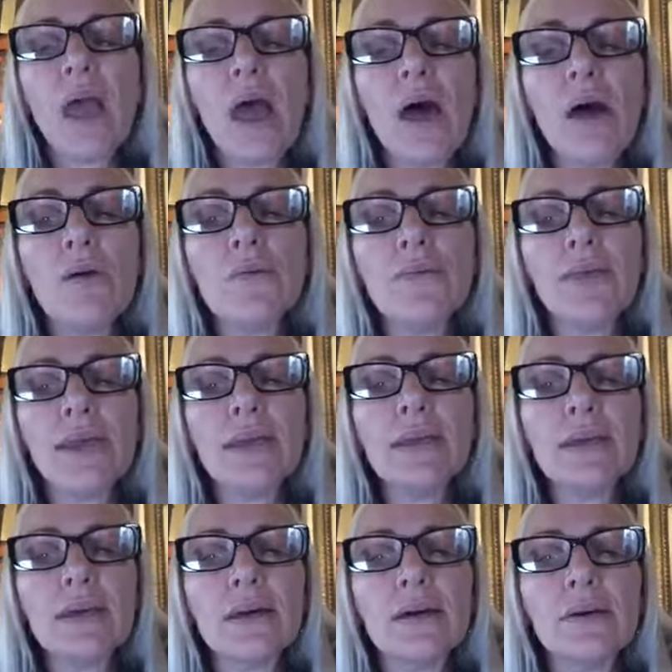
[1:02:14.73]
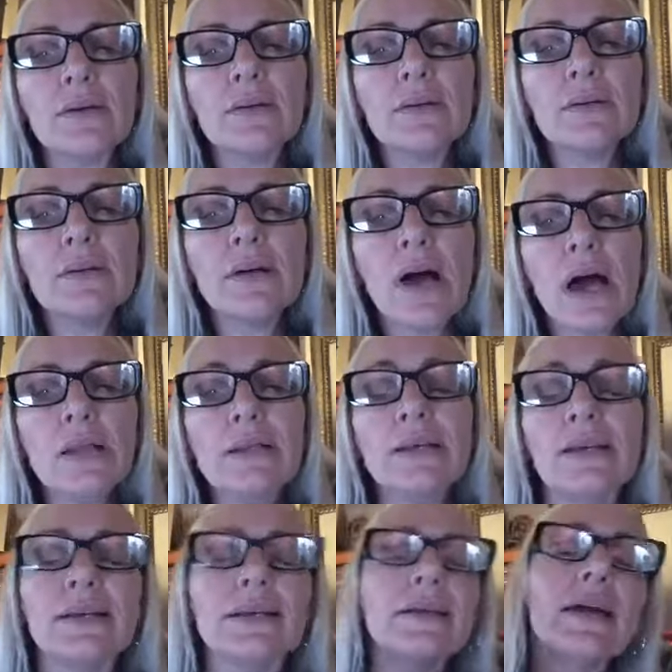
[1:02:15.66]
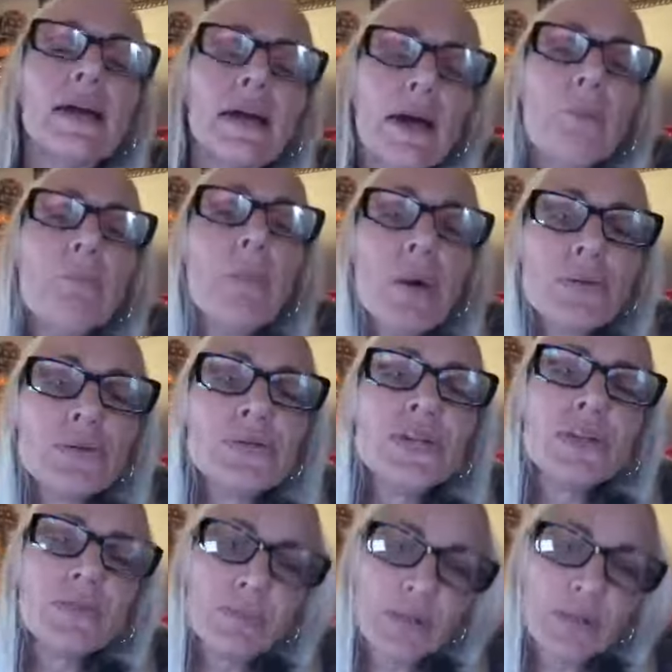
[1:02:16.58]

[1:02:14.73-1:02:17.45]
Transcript: Oh, thank you. Most of the